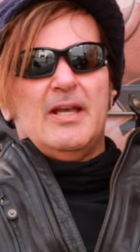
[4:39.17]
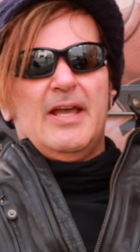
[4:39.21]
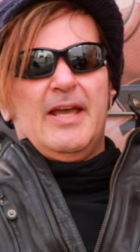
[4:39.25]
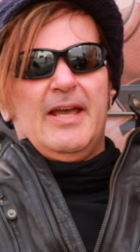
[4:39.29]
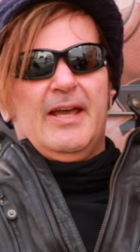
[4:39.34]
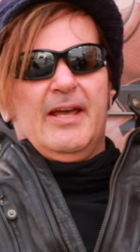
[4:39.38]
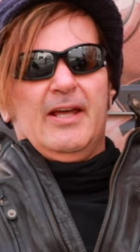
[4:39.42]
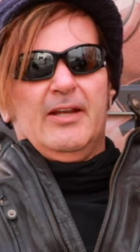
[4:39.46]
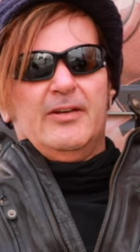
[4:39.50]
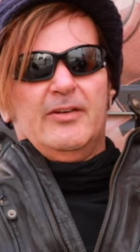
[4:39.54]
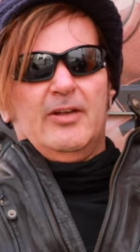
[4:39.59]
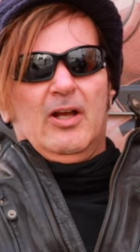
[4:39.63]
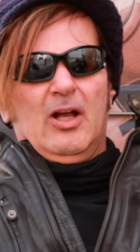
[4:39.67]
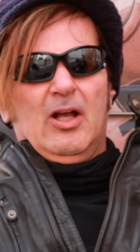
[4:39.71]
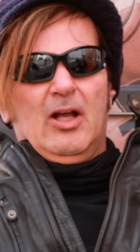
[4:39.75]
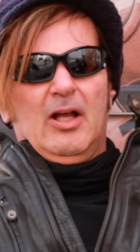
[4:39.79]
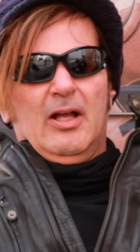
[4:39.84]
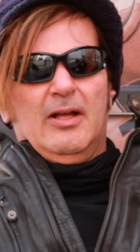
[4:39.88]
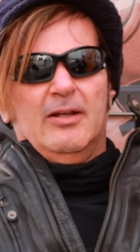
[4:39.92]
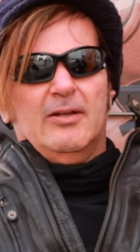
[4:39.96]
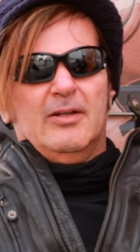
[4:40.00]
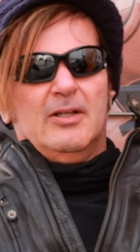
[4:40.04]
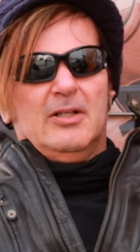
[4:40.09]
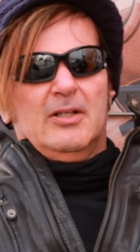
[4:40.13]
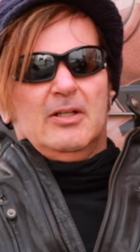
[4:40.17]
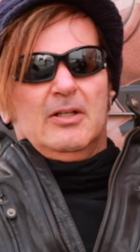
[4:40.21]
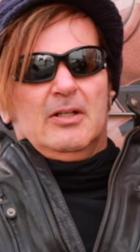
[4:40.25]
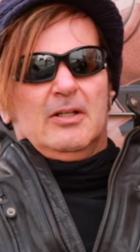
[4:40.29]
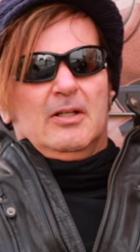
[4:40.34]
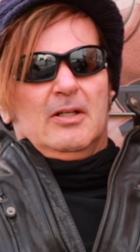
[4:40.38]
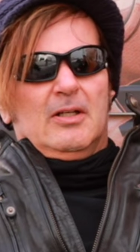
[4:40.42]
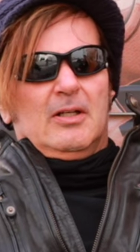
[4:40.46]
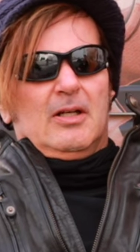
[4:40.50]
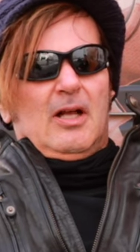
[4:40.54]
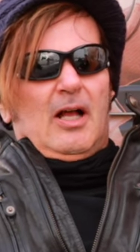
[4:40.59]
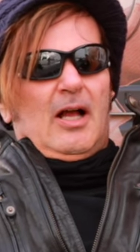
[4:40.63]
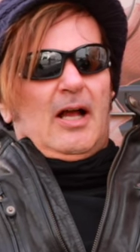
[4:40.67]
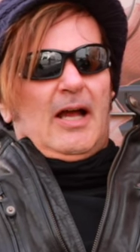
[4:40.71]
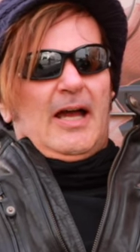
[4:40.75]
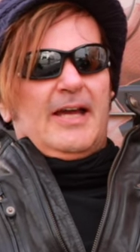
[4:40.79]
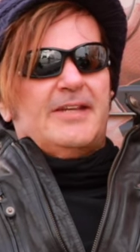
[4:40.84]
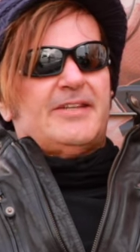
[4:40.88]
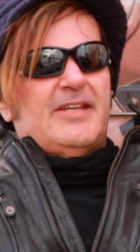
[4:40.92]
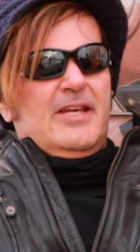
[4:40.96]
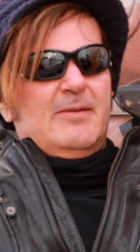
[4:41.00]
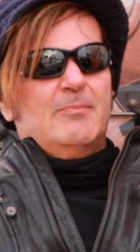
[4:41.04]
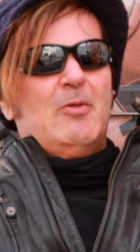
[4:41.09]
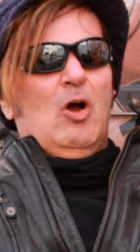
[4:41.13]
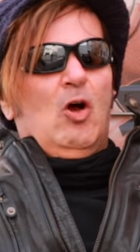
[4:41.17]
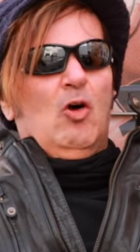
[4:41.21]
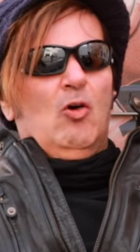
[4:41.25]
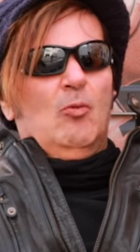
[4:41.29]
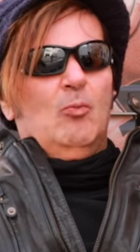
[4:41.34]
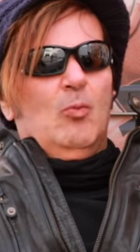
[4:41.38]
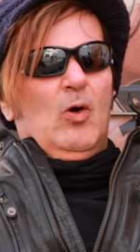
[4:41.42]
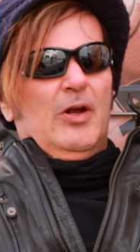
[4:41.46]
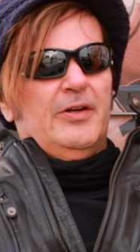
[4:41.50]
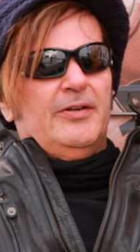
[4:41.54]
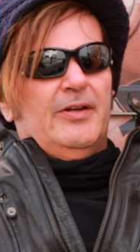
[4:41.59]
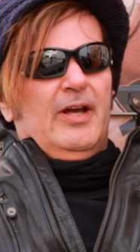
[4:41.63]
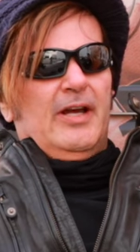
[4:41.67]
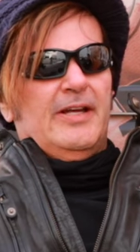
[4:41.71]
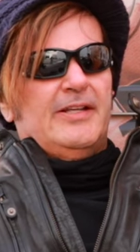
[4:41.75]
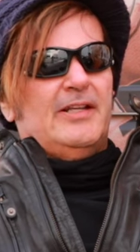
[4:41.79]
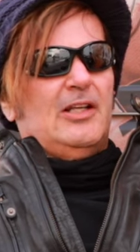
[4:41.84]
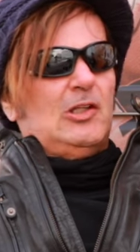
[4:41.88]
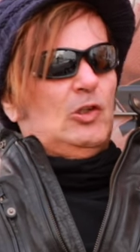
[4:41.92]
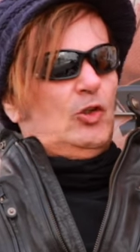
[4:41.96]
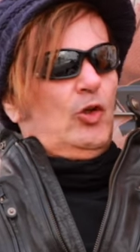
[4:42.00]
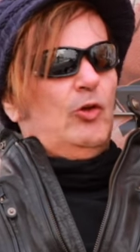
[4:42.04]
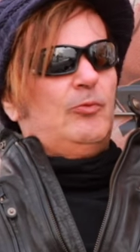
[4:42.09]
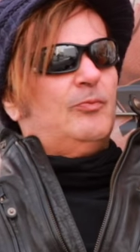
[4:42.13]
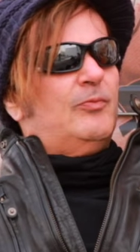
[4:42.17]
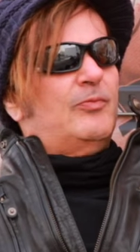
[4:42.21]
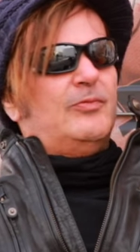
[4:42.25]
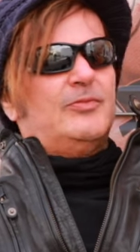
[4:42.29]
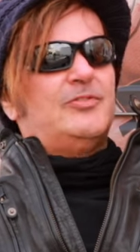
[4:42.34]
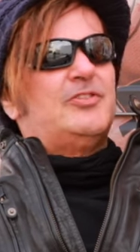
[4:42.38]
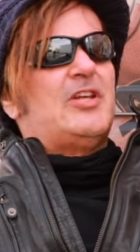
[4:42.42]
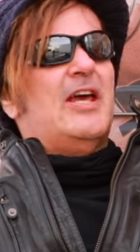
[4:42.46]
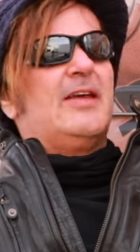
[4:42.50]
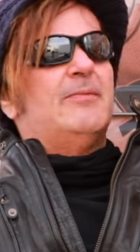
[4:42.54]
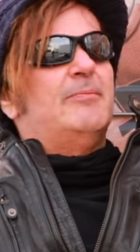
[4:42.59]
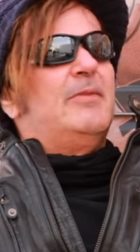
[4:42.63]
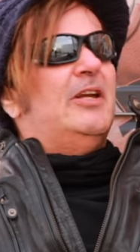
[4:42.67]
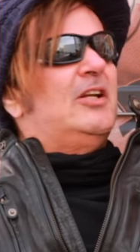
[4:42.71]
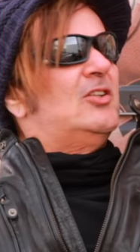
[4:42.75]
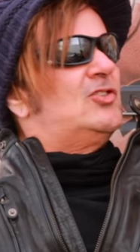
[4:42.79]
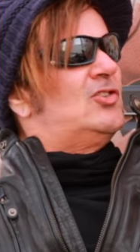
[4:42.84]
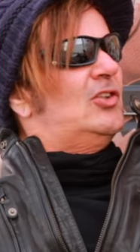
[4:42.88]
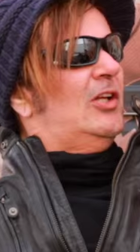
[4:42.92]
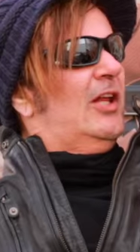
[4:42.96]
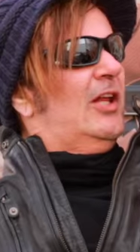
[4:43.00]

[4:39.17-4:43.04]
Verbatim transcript: And uh, I came home one night, look, 10 minutes